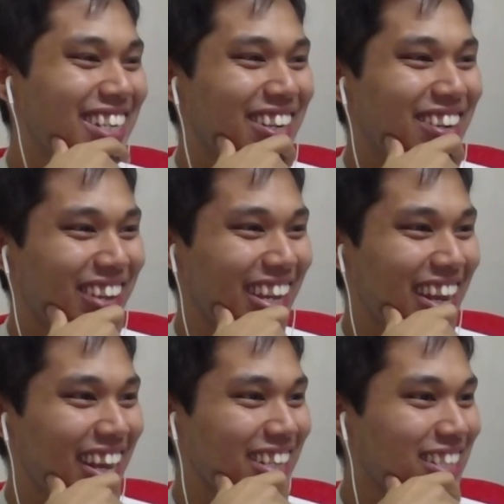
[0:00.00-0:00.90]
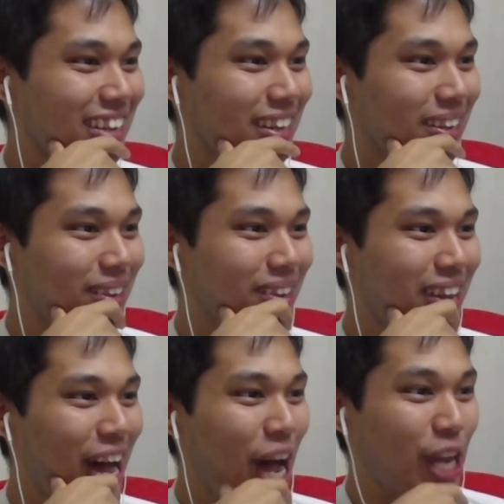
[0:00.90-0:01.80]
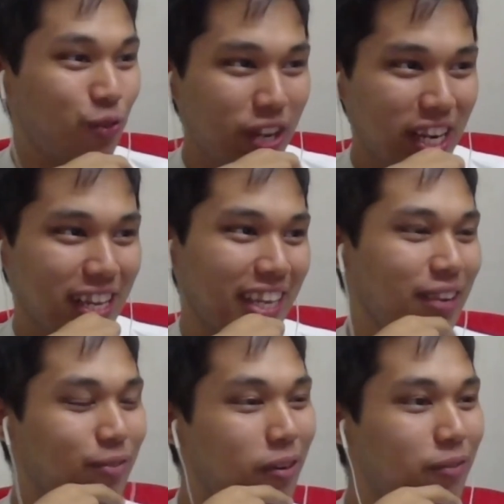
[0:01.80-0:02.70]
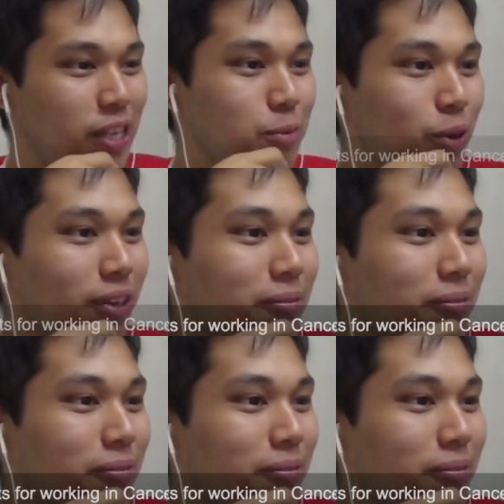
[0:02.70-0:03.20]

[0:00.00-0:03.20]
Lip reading: Okay, next, Ashwini again from Facebook.